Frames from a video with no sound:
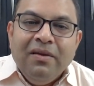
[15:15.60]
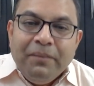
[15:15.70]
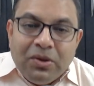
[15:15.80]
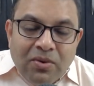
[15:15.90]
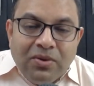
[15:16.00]

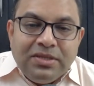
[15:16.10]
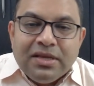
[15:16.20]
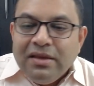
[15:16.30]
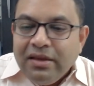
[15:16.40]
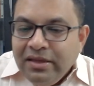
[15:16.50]
Because
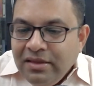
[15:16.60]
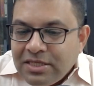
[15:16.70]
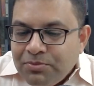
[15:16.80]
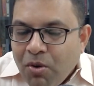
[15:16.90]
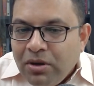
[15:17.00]
in the
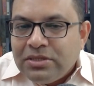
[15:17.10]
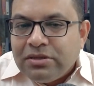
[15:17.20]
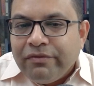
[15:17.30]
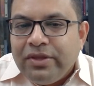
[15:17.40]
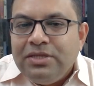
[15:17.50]

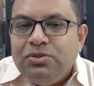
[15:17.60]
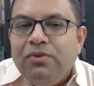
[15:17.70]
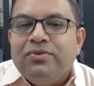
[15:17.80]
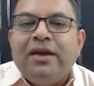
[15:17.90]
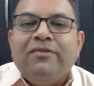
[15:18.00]
smallest of things, you
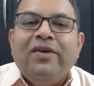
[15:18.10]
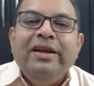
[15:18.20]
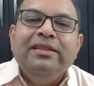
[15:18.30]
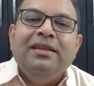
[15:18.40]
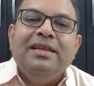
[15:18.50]
will start
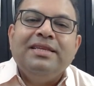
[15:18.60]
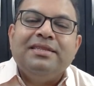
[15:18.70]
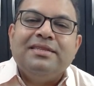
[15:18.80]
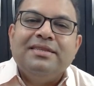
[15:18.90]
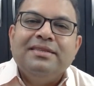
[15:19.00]
finding the
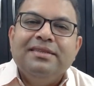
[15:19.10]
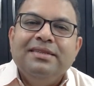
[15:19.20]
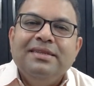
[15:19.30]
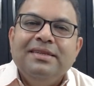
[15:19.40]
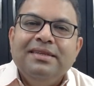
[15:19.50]
lessons.
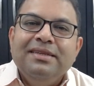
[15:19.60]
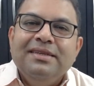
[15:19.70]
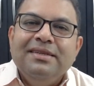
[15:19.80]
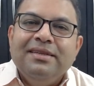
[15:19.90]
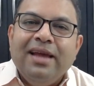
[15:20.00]

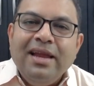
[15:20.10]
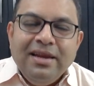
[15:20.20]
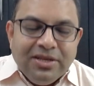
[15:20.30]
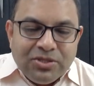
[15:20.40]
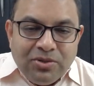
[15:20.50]

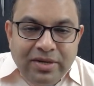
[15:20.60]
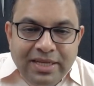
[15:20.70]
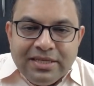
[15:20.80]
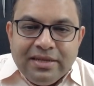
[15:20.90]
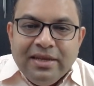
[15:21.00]
Right? So
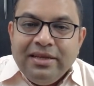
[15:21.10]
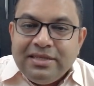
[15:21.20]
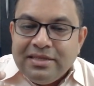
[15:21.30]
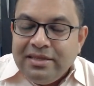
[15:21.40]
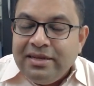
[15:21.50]
nature,
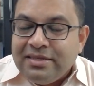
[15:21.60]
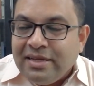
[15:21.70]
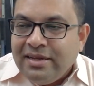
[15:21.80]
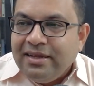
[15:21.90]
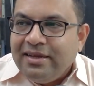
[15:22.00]
there is
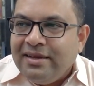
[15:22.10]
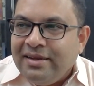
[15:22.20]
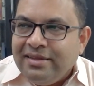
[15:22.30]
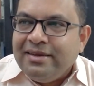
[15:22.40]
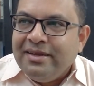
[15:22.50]

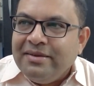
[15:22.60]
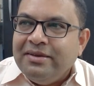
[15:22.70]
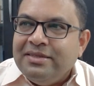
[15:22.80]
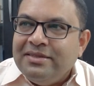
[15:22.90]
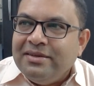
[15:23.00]

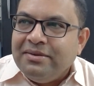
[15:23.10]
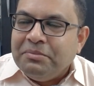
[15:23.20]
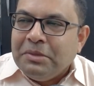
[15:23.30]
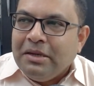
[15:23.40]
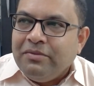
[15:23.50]
another
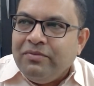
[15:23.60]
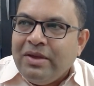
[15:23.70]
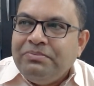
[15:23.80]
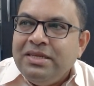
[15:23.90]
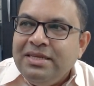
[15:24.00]

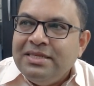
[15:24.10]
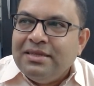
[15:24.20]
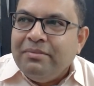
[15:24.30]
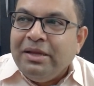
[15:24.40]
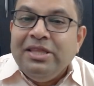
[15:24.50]
web series,
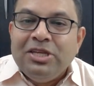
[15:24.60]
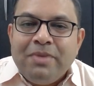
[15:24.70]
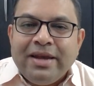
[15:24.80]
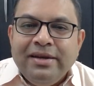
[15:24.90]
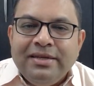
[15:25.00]
Bandish
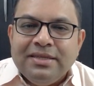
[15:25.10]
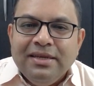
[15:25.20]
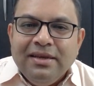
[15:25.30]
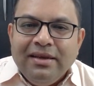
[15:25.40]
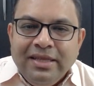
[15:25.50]
Bandits
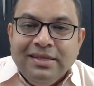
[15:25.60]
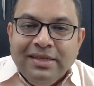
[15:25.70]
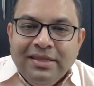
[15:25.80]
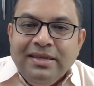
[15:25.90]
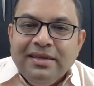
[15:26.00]
in
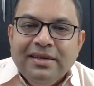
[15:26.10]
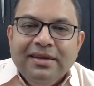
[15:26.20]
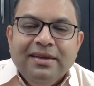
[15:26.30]
Hindi.